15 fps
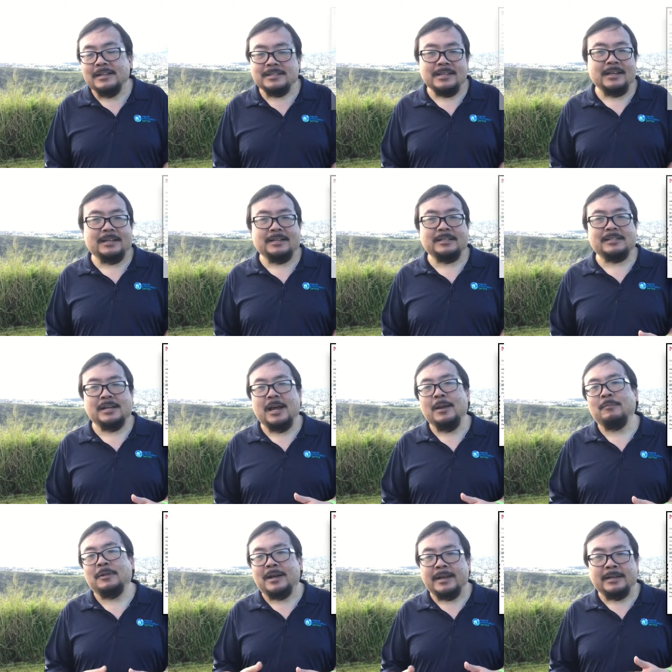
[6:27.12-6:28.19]
It's like a
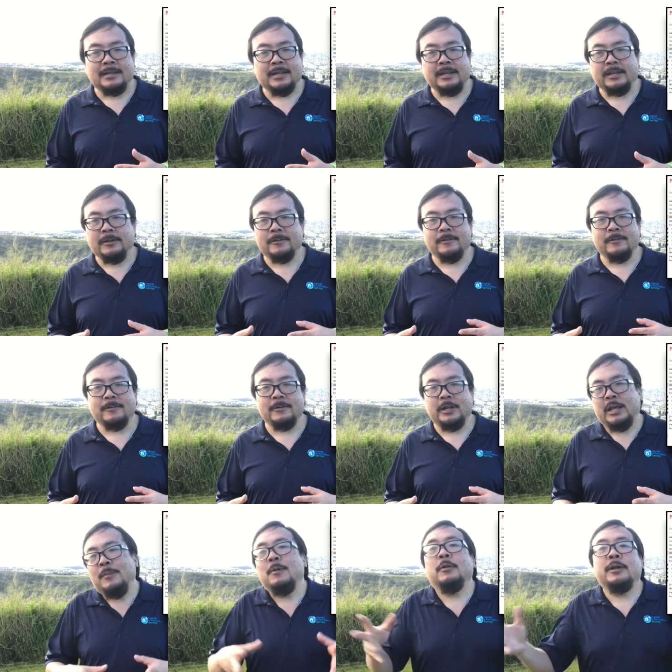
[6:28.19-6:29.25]
timeline, like your
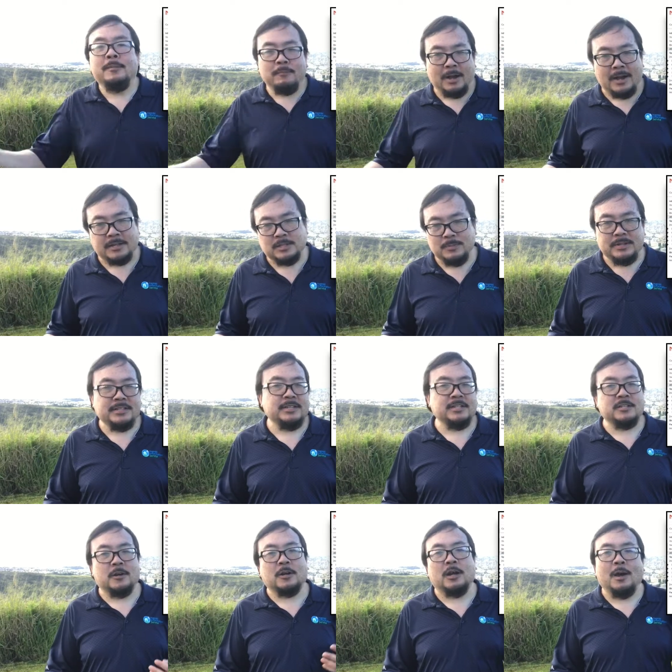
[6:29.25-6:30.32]
email inbox.
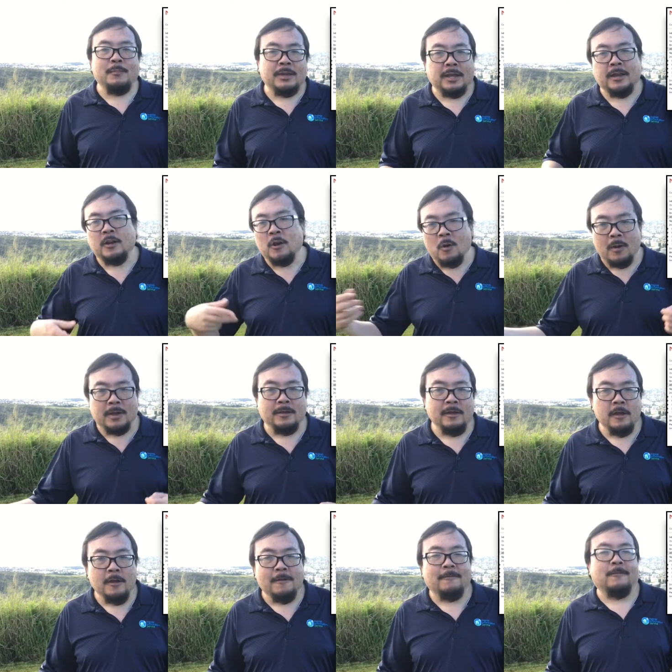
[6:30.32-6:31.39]
Messages are coming and
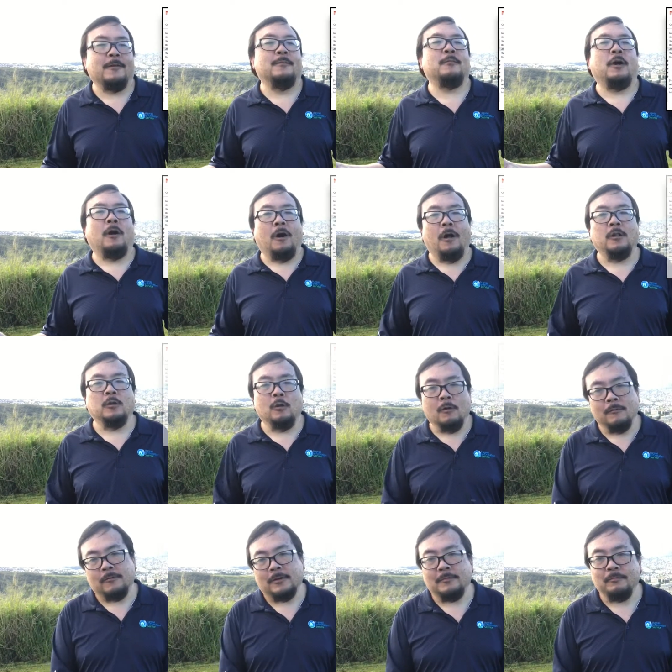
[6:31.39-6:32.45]
going from all
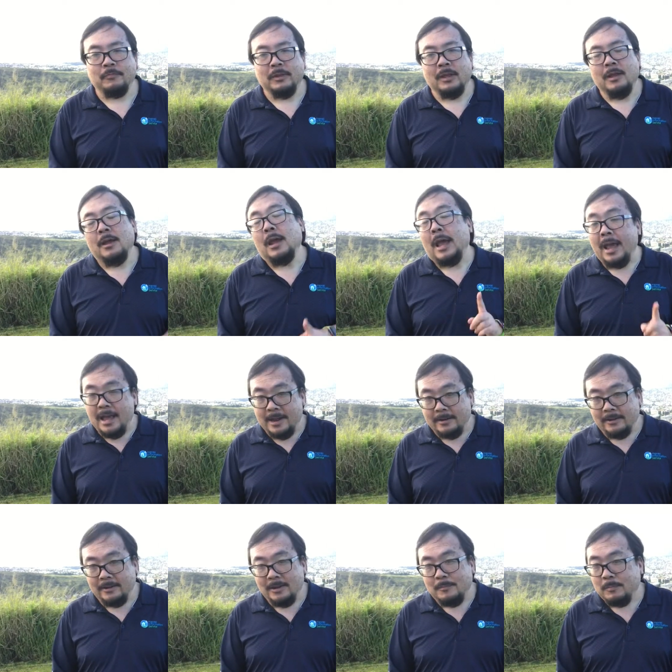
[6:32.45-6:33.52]
over.
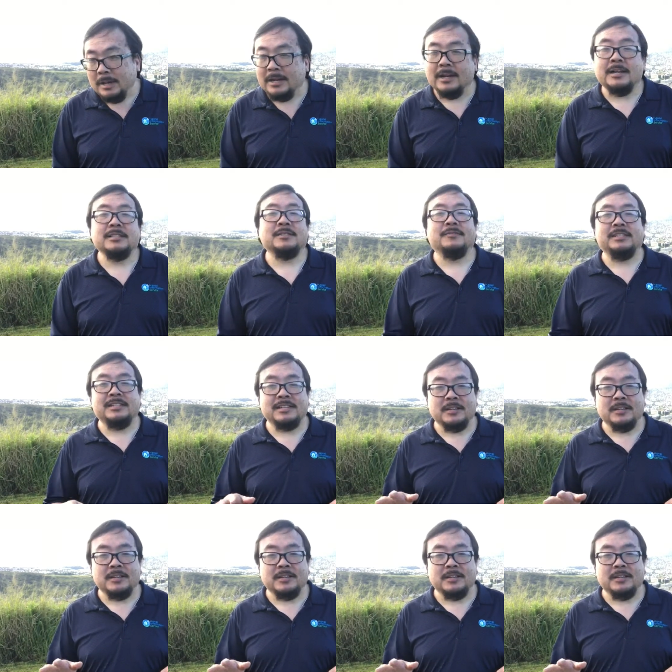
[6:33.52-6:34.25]
And because of